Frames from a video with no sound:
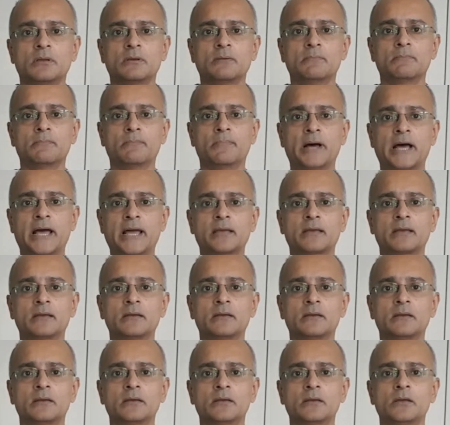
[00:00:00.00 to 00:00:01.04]
Back.
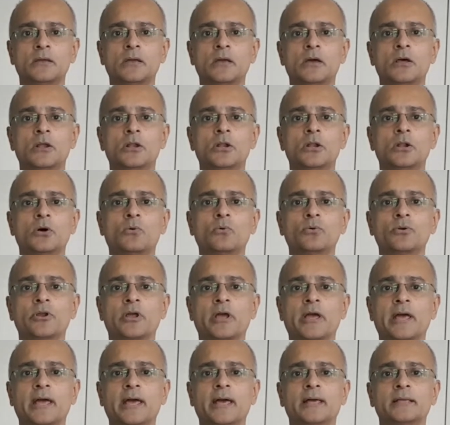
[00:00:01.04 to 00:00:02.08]
Lower your
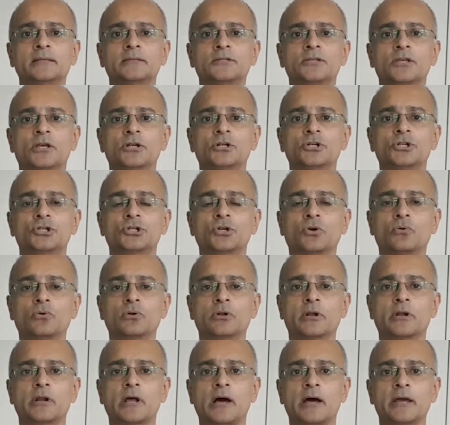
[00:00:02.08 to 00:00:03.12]
hands
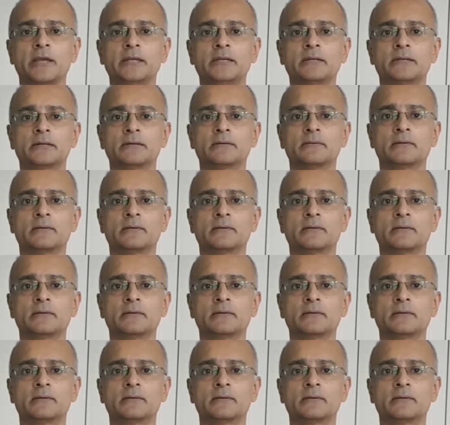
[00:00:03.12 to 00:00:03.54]
shoulder height.